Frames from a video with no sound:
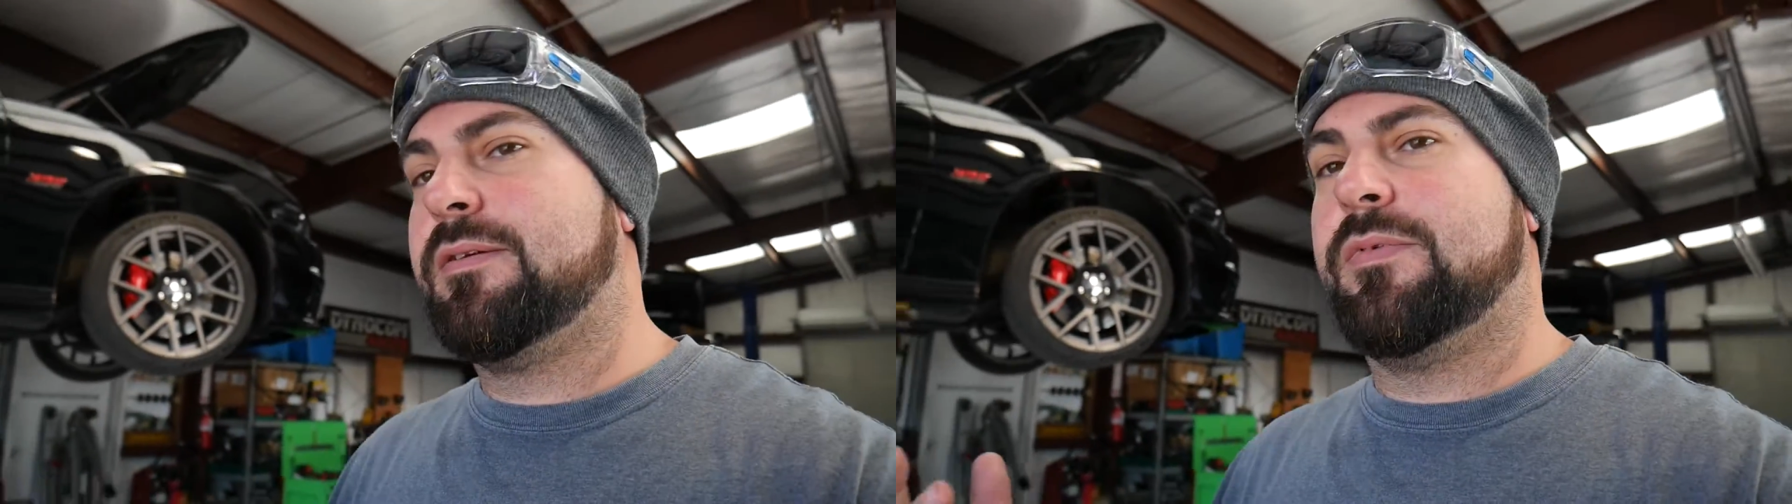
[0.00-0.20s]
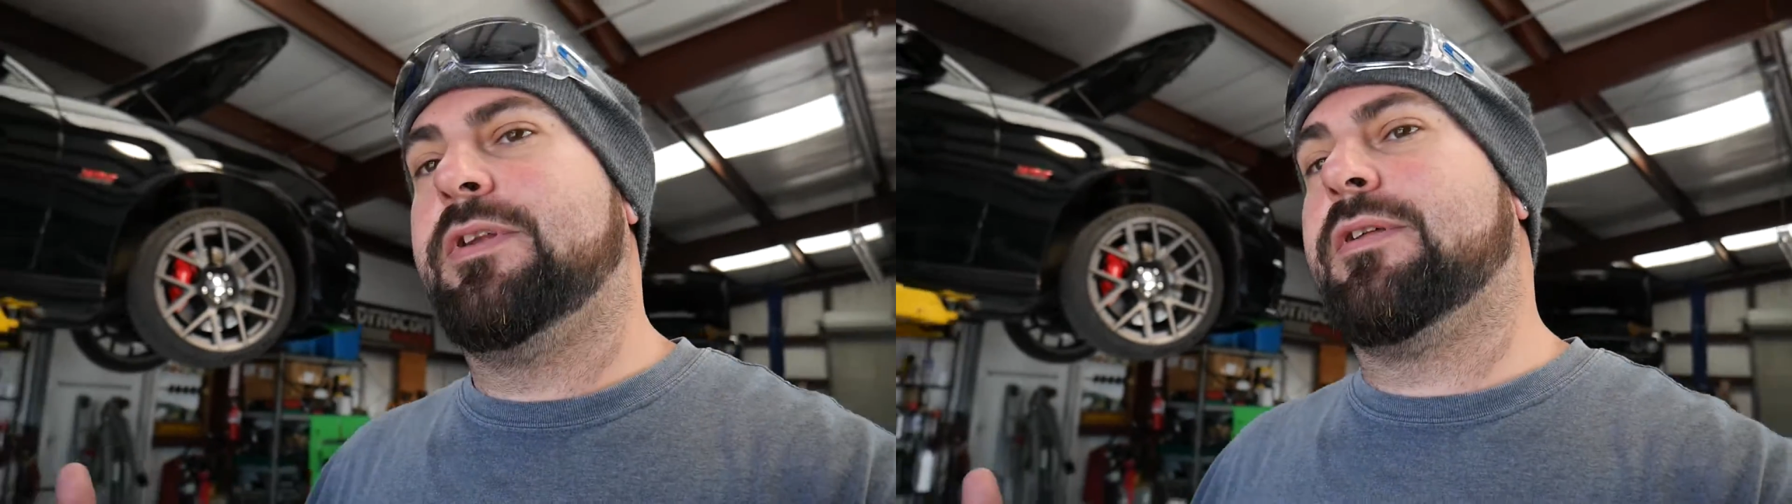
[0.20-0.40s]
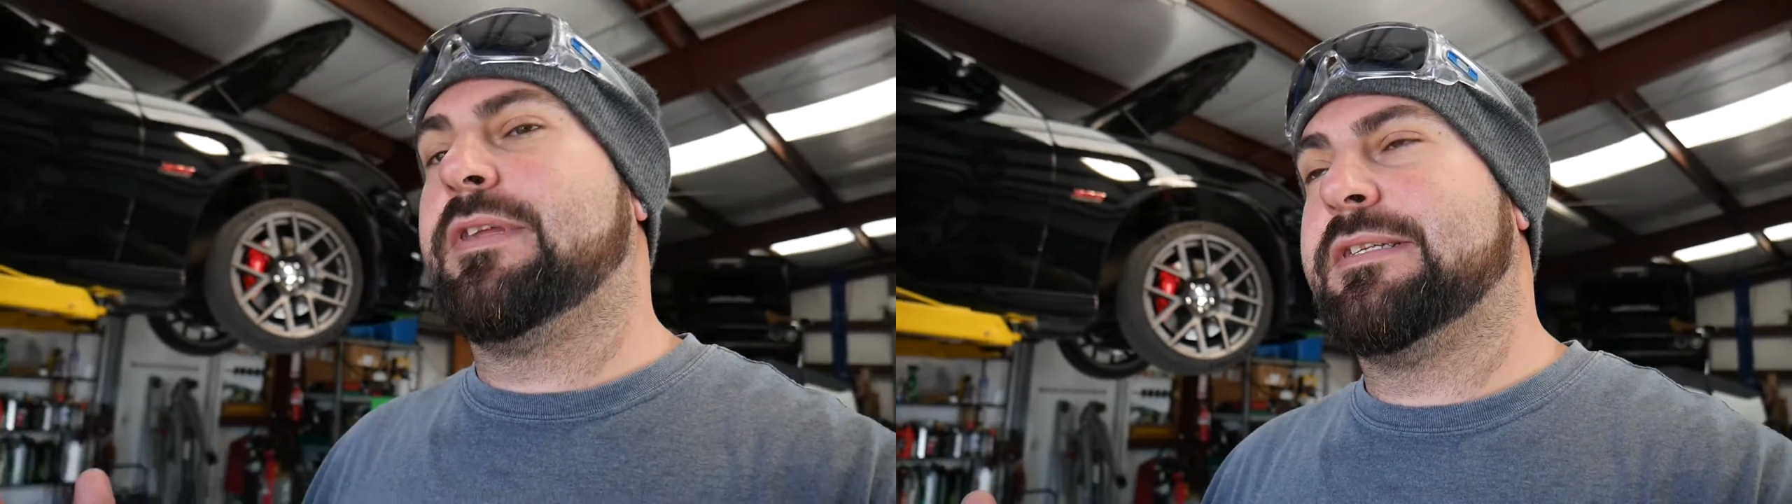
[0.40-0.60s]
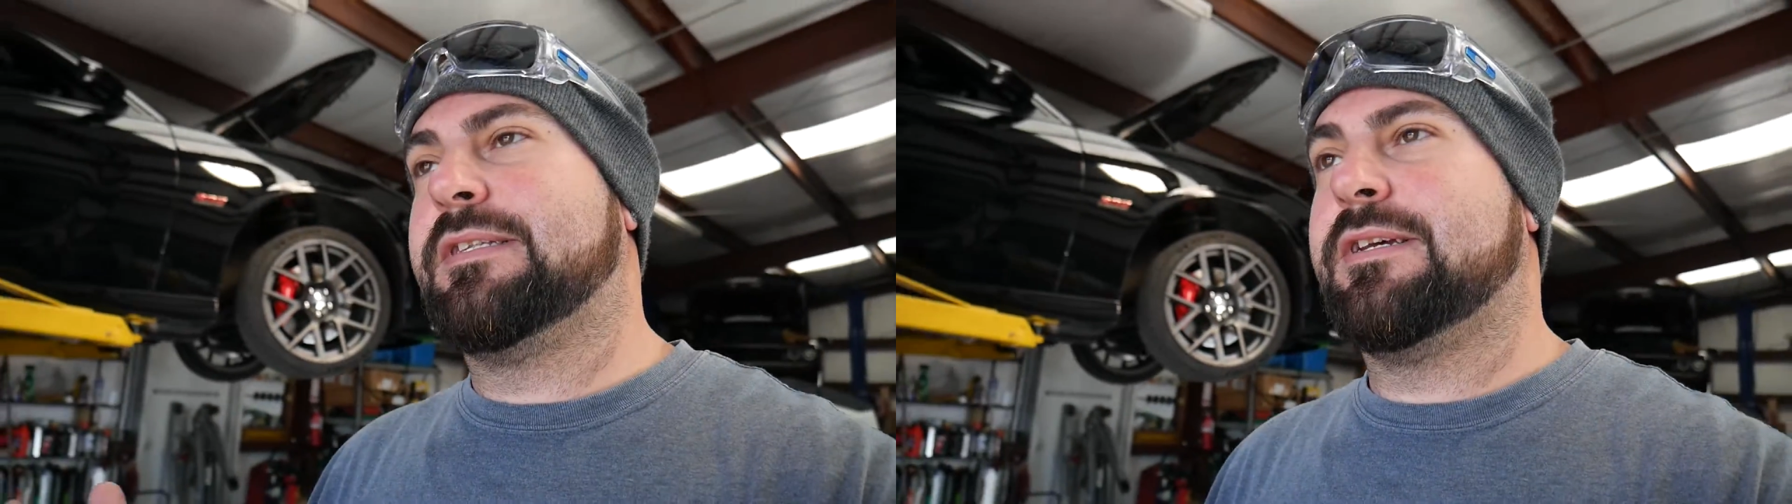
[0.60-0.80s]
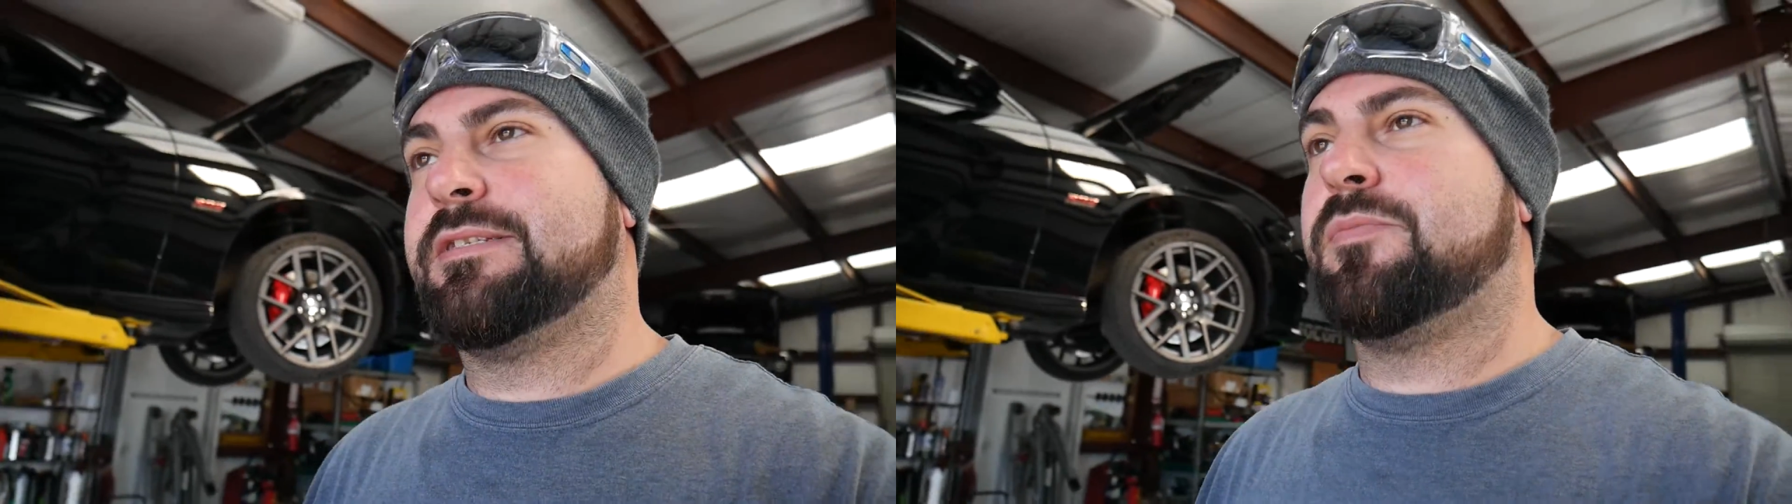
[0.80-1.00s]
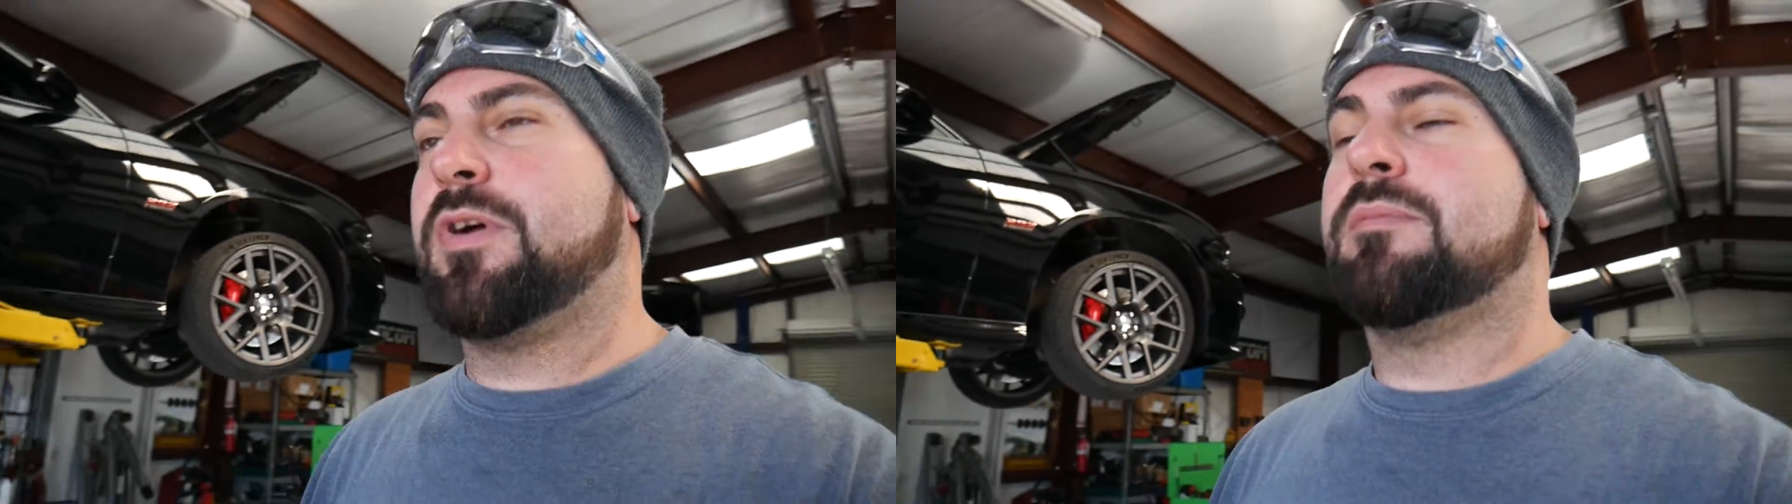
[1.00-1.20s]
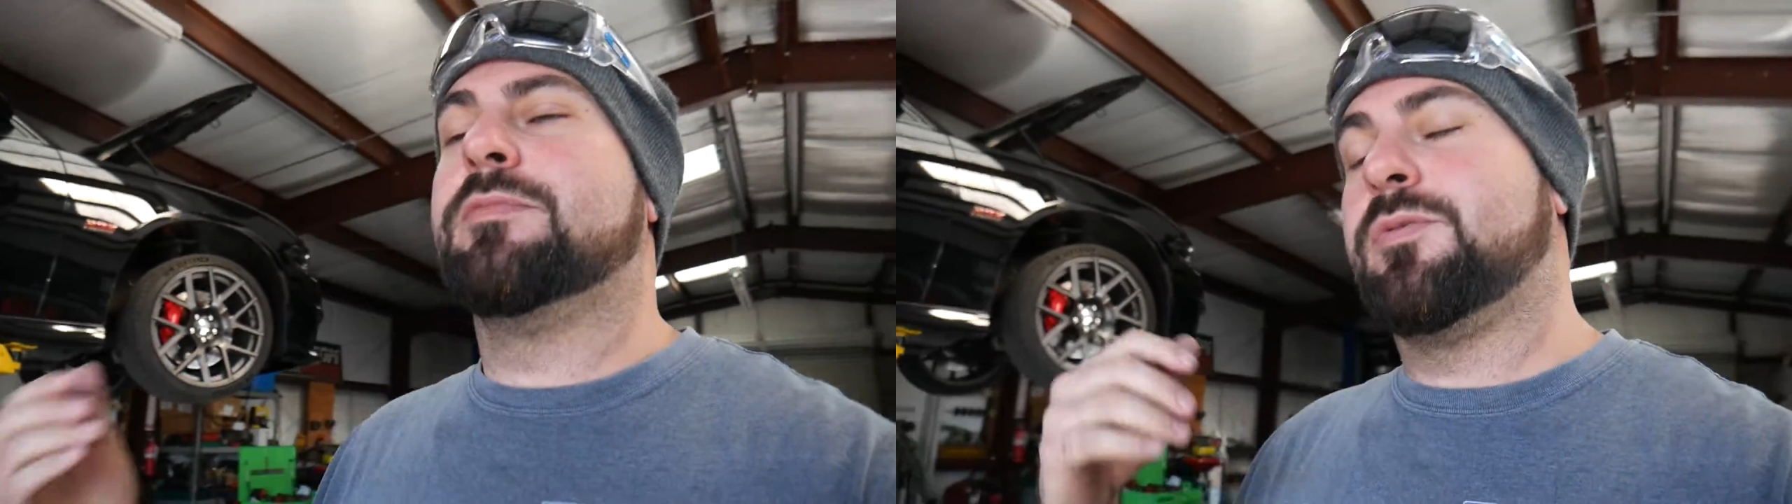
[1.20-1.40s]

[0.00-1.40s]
We know that that's a problem,